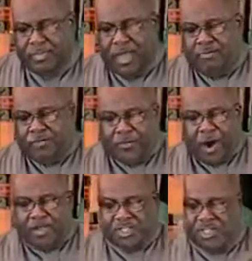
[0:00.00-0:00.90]
It
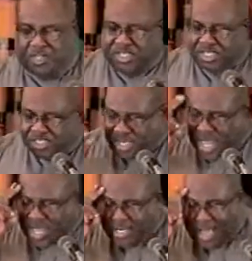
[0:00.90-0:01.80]
refers to the
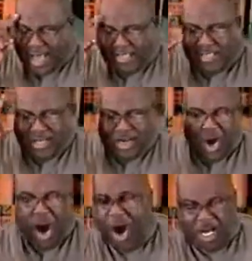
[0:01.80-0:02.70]
state as the
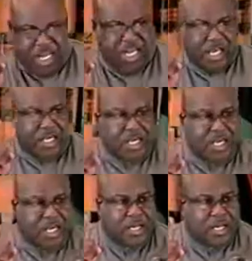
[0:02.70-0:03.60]

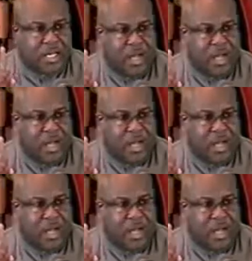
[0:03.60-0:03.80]
guardian